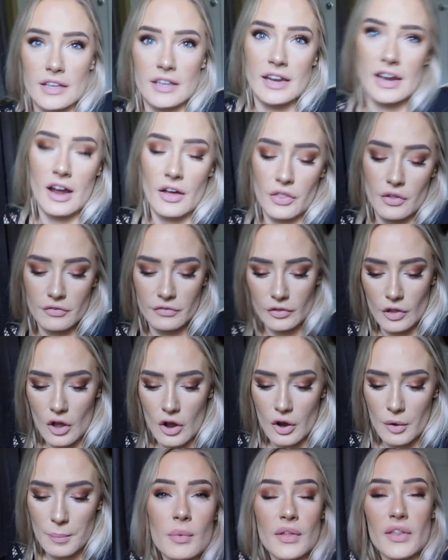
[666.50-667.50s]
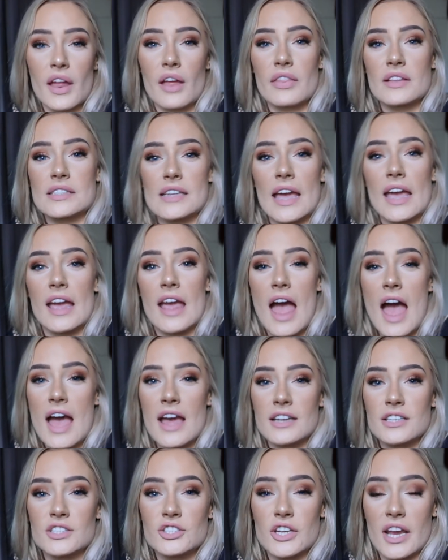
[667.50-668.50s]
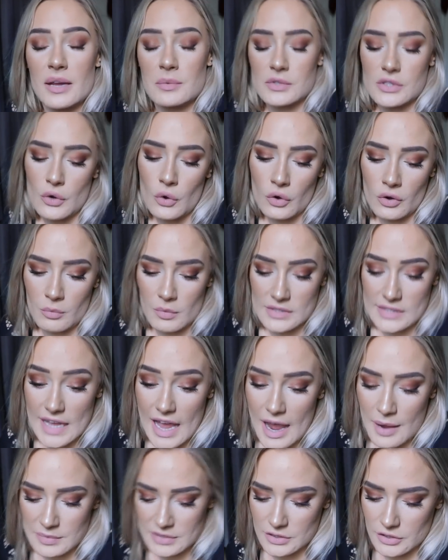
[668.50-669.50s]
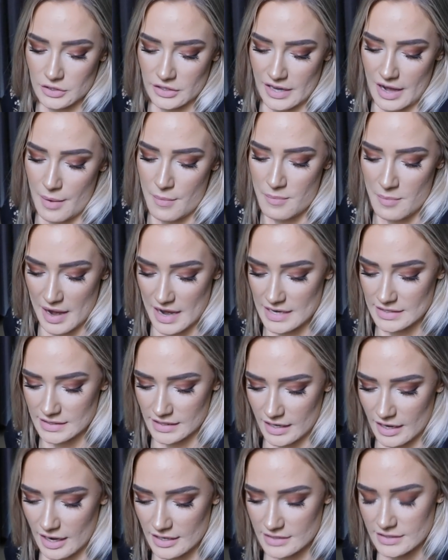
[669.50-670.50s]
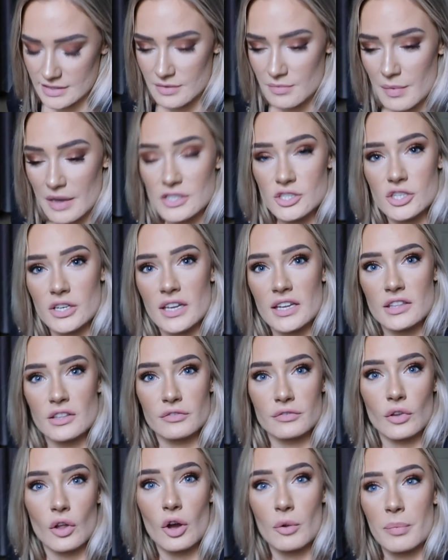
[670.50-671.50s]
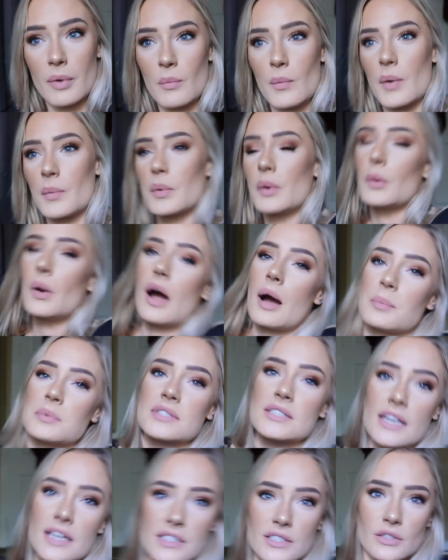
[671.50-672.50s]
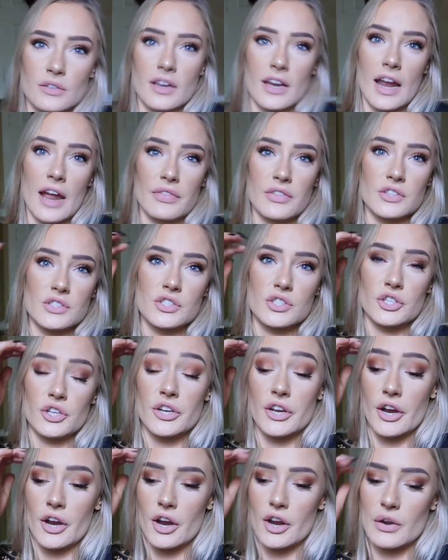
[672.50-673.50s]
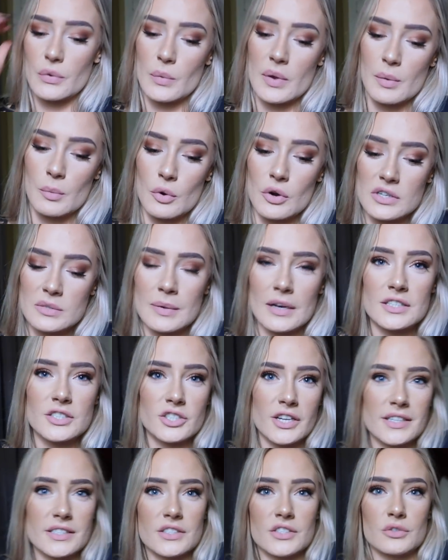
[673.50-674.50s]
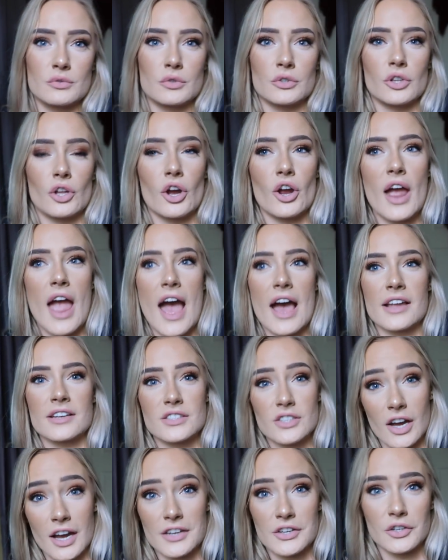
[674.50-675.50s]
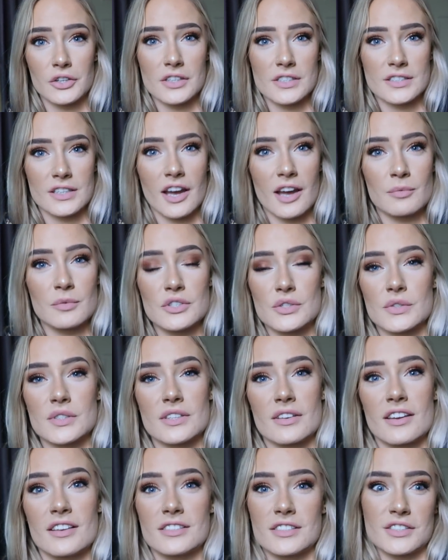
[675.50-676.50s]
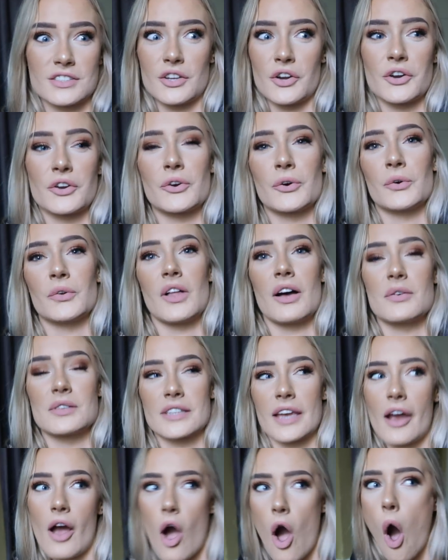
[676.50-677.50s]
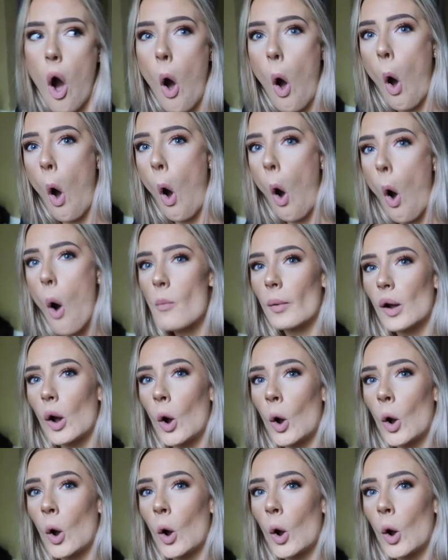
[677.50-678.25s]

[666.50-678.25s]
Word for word: in the other vlog. But the other day at James Corden was absolutely amazing. I didn't mention it in the vlog, but when we were upstairs looking at the studio, we walked past Jason Derulo and Ty Dolla Sign, which was so cool. I was like, oh, oh my